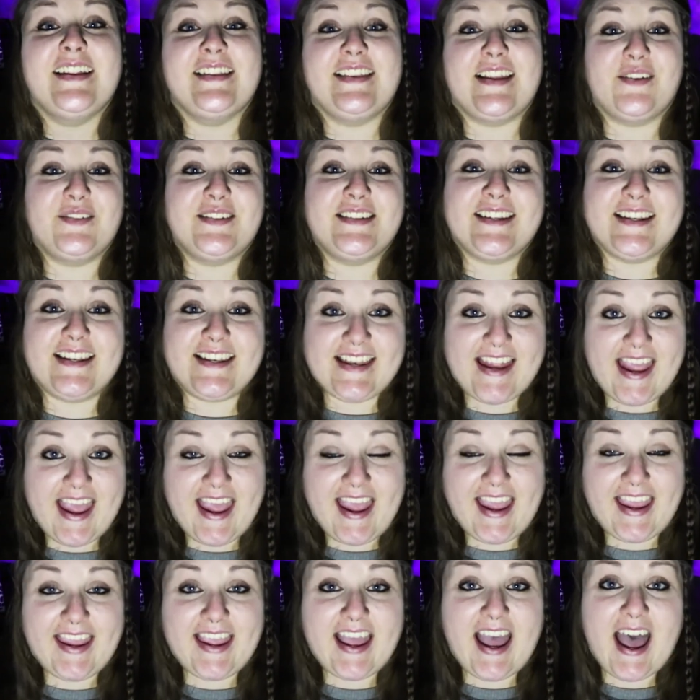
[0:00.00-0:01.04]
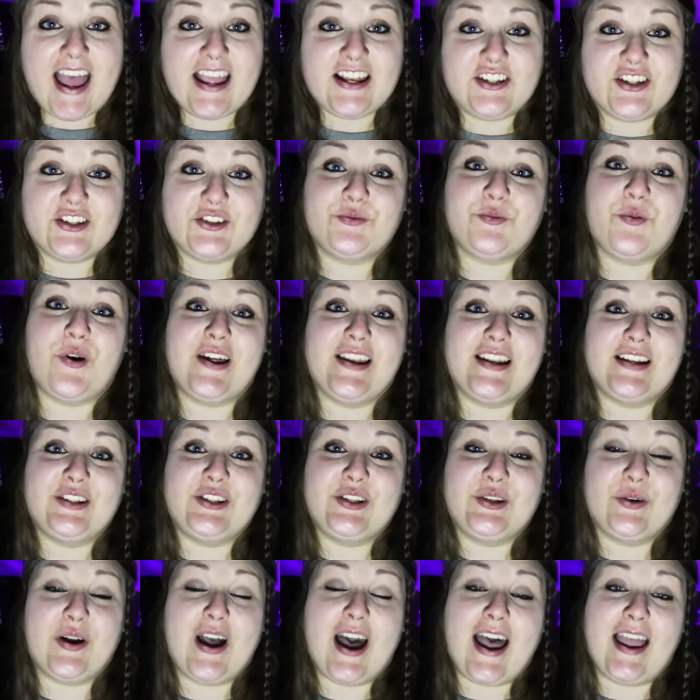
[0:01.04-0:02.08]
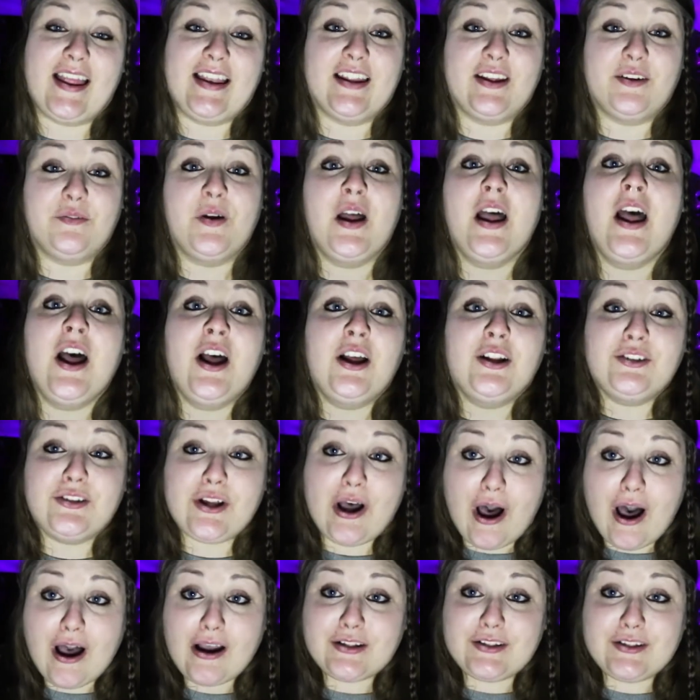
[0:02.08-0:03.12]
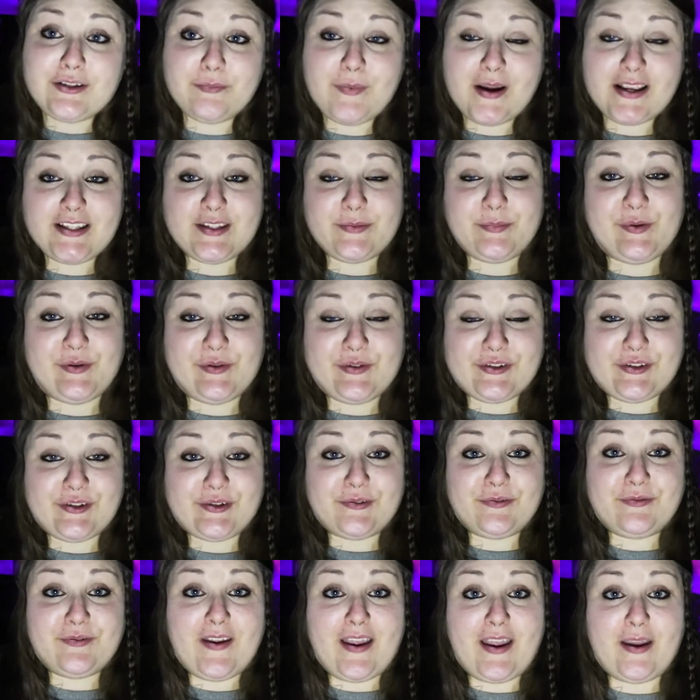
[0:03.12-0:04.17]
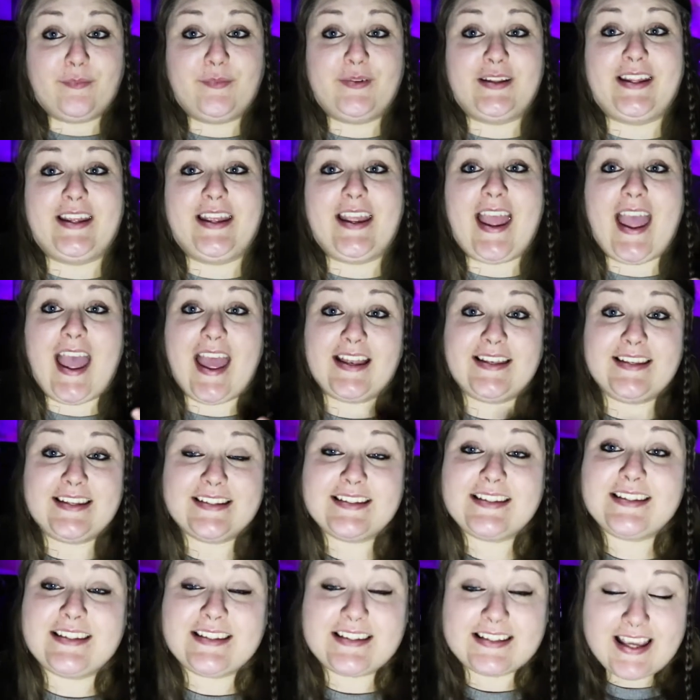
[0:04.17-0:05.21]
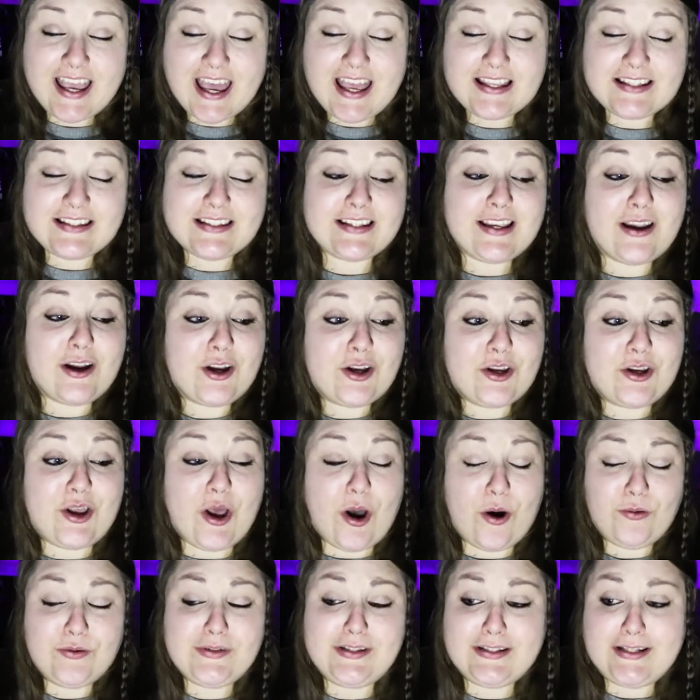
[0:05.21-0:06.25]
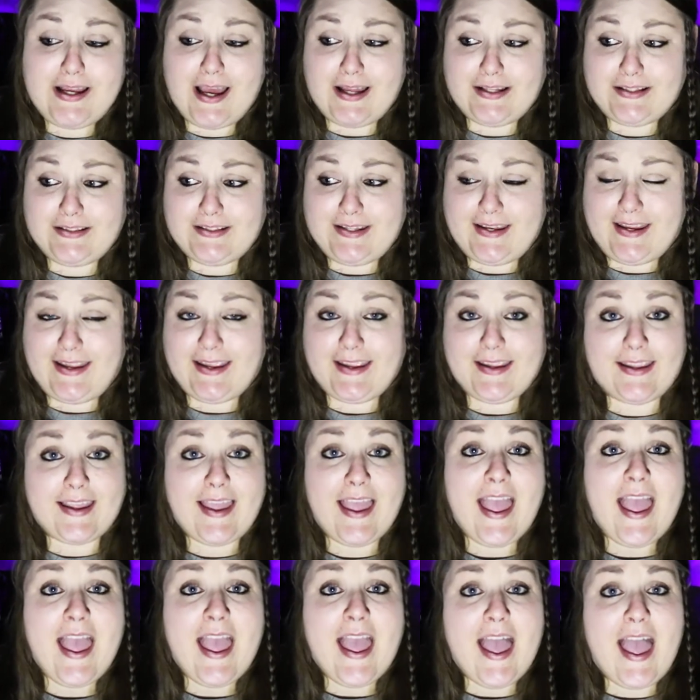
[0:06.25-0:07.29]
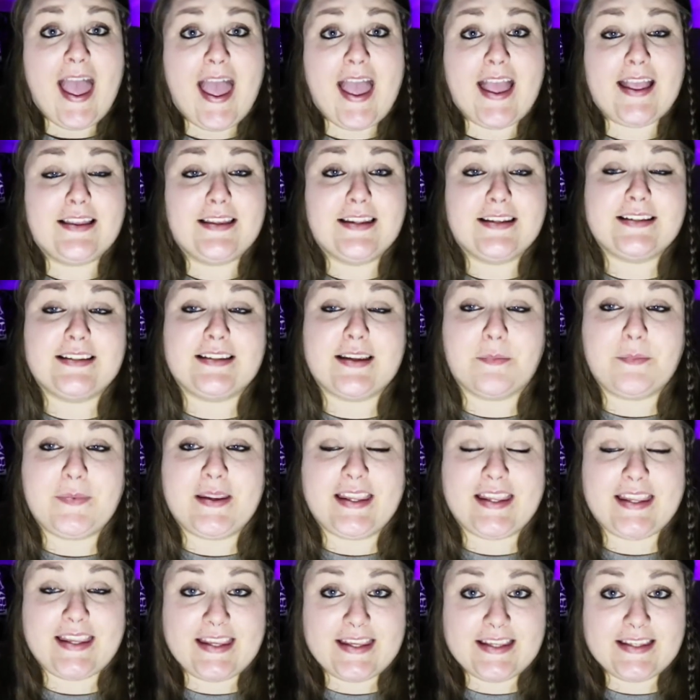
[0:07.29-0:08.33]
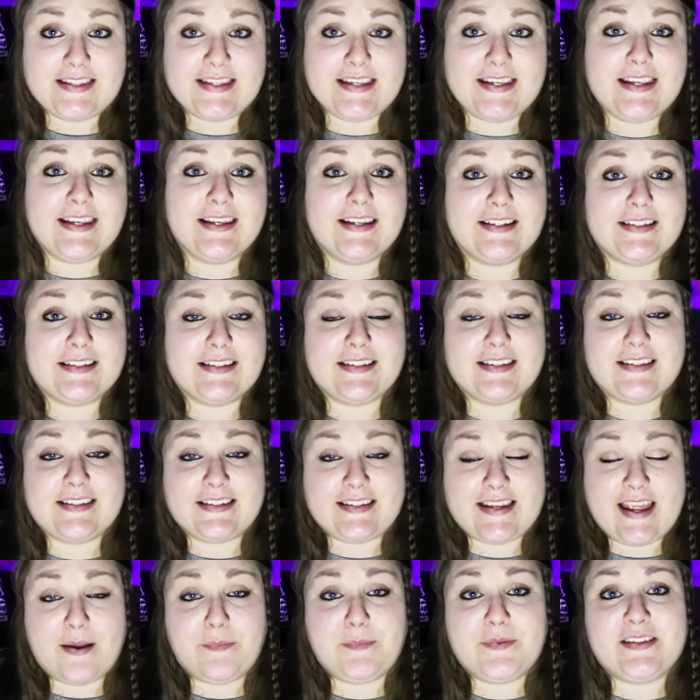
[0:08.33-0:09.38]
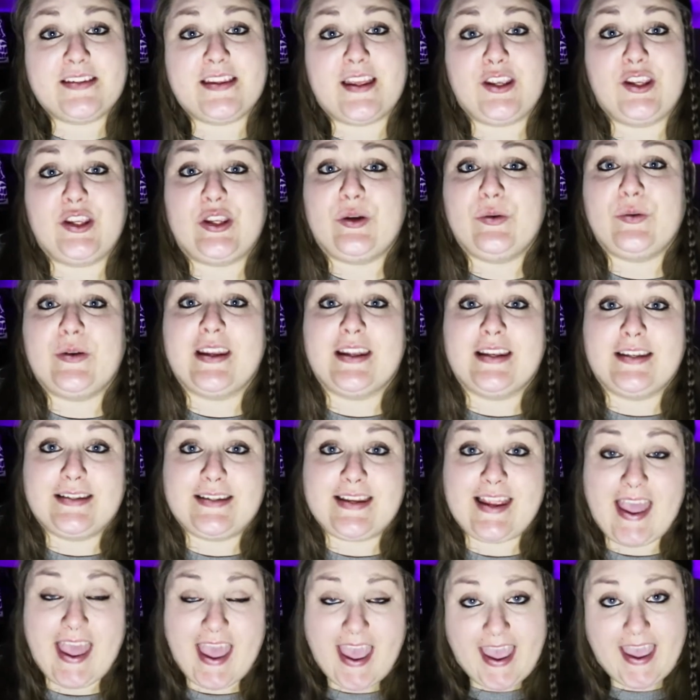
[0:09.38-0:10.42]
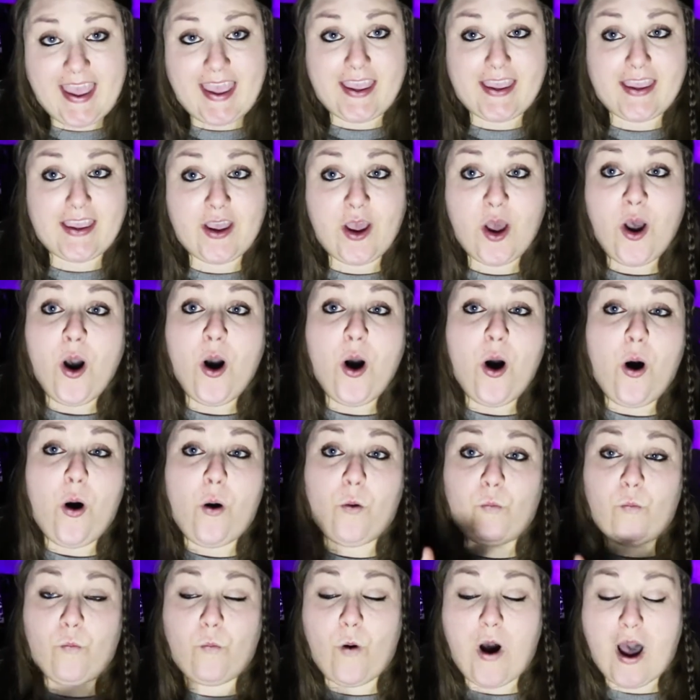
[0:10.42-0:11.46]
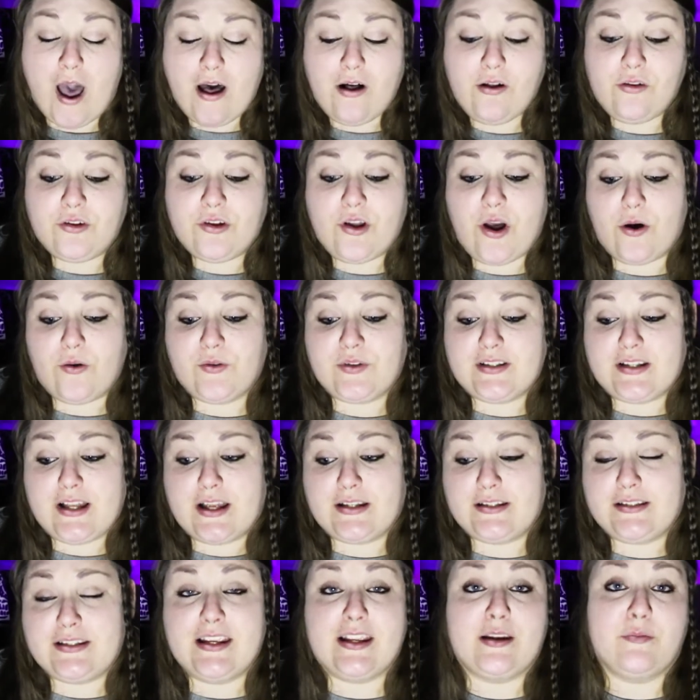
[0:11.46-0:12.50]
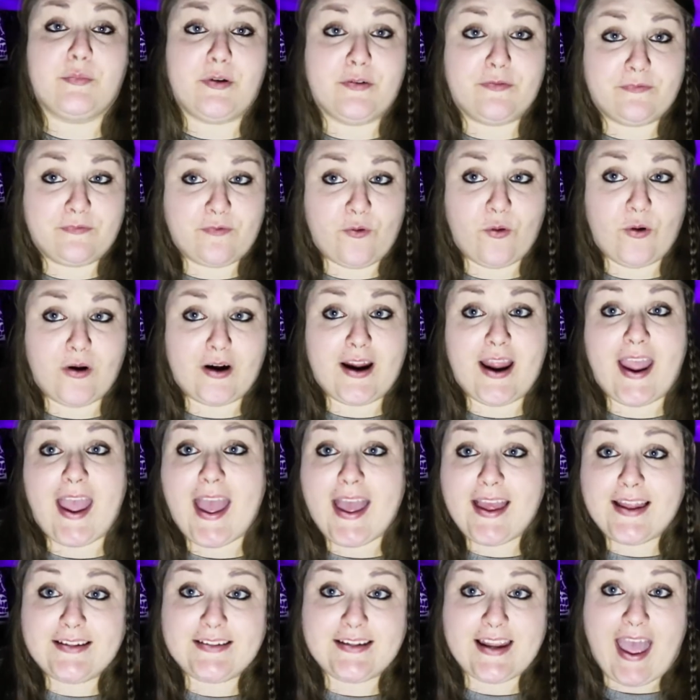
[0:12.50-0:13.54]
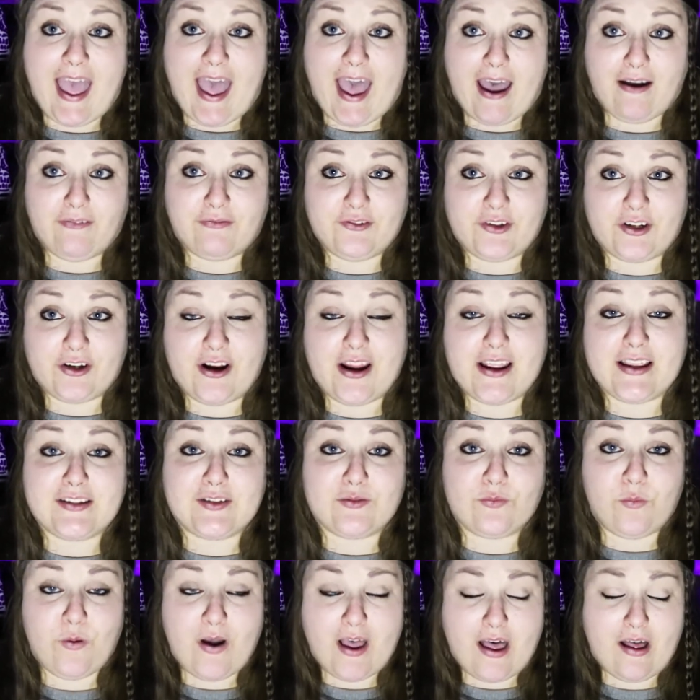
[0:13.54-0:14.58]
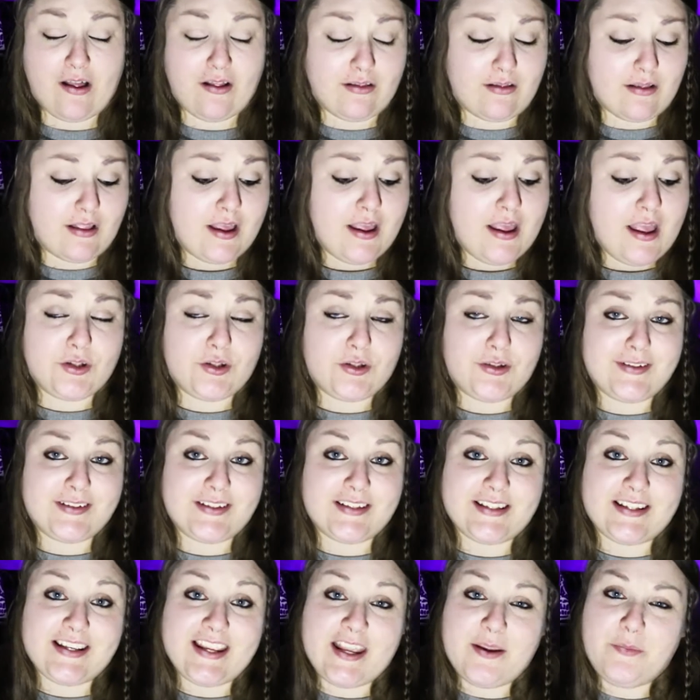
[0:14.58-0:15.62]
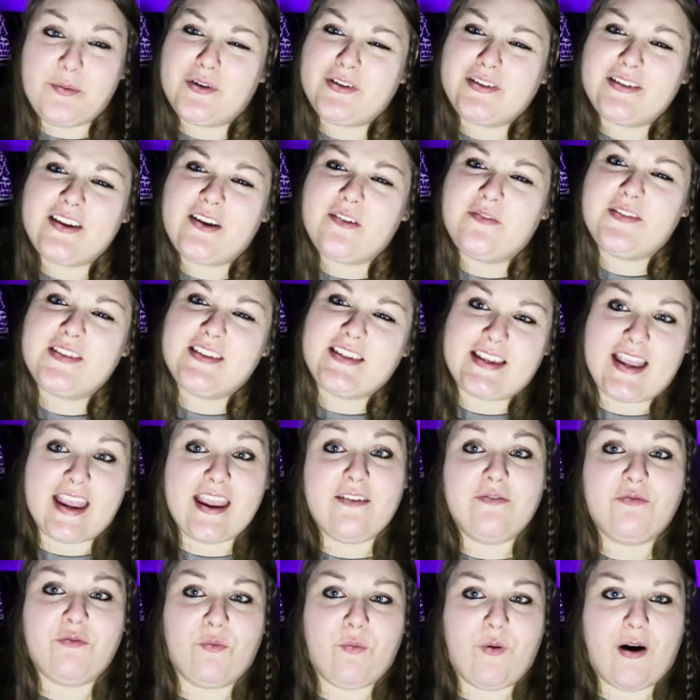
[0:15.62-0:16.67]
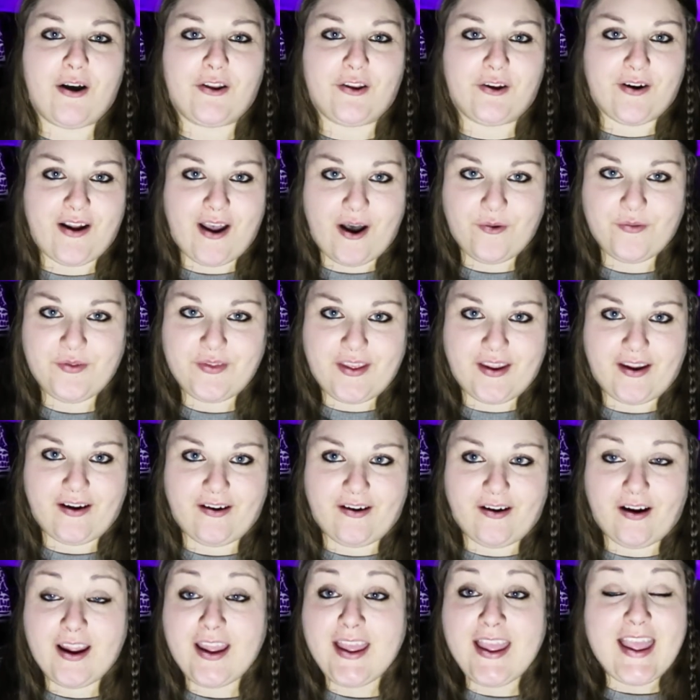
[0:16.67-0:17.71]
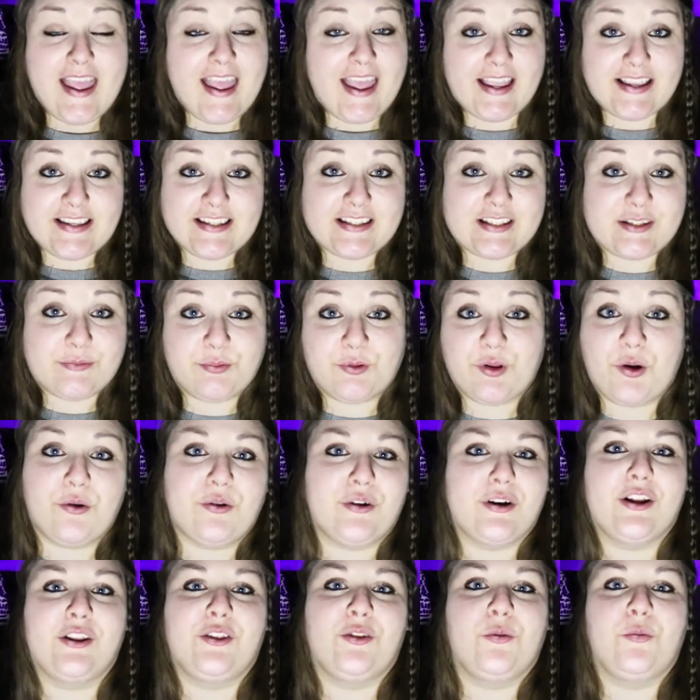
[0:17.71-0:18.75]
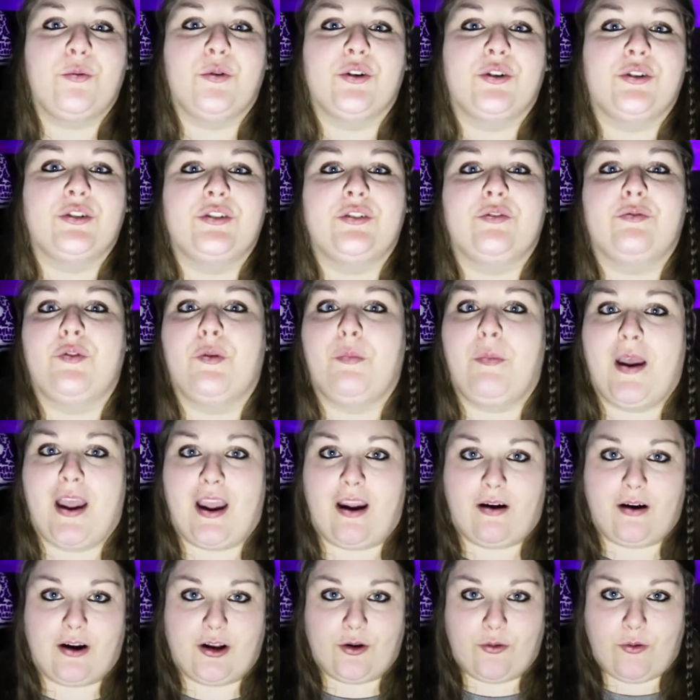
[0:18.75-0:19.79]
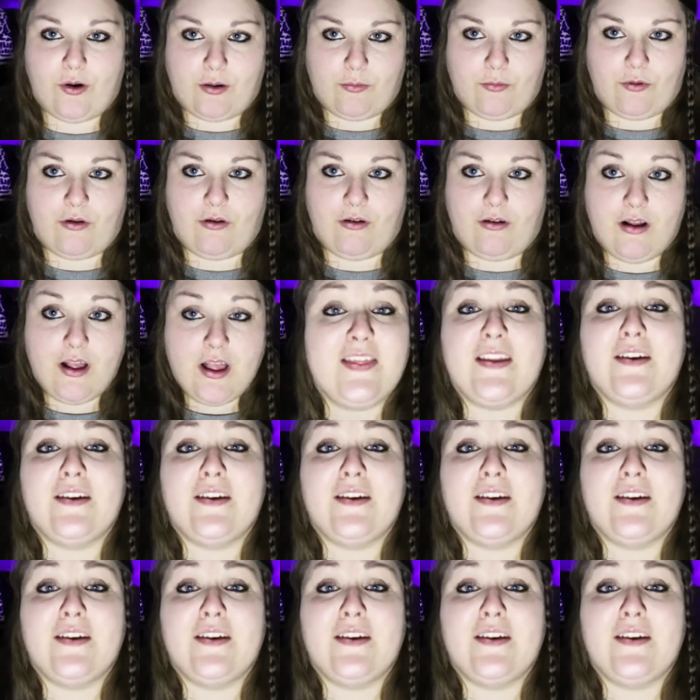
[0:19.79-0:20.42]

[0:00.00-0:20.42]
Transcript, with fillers: Now today I just wanted to kind of talk to my spookster family and discuss ghost hunting and some easy steps that you can take while ghost hunting before and after as well to keep yourself safe while you're out there exploring the world of the paranormal.